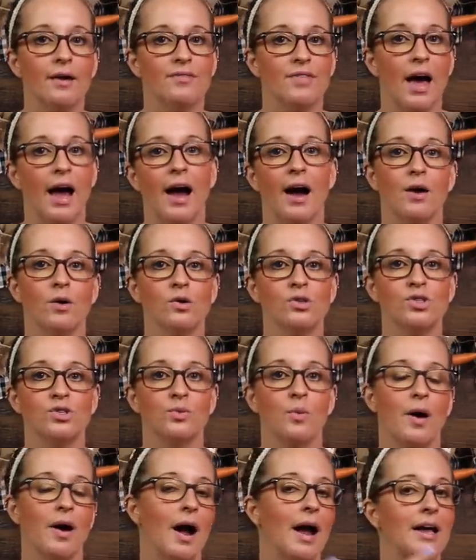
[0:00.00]
of the house
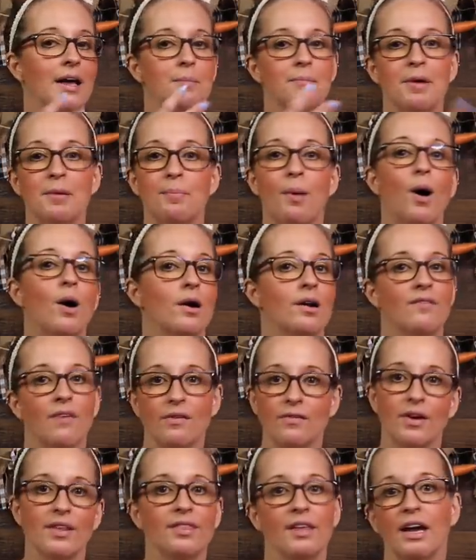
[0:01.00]
where I can be part of
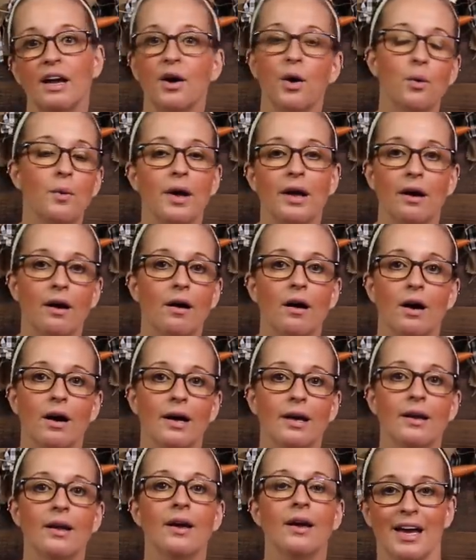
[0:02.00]
everything going
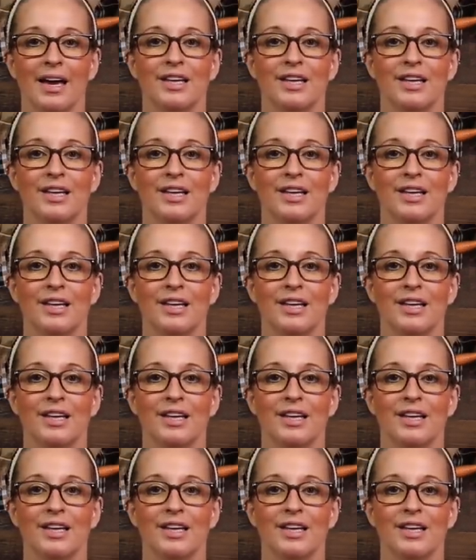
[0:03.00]
on.